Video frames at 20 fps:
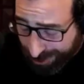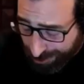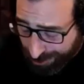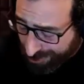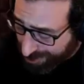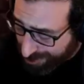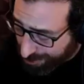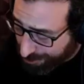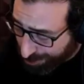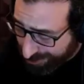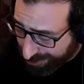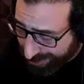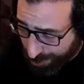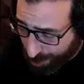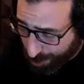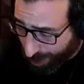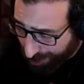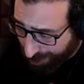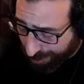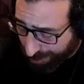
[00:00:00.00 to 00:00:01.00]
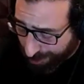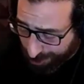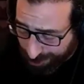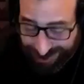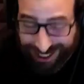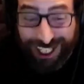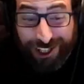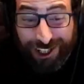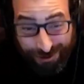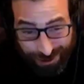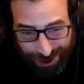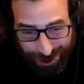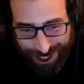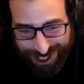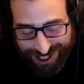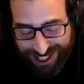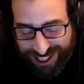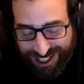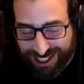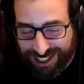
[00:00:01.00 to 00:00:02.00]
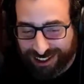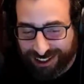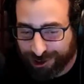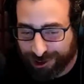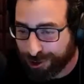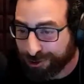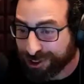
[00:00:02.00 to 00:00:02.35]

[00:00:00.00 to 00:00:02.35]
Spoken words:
What's important is one of those dashboards serves a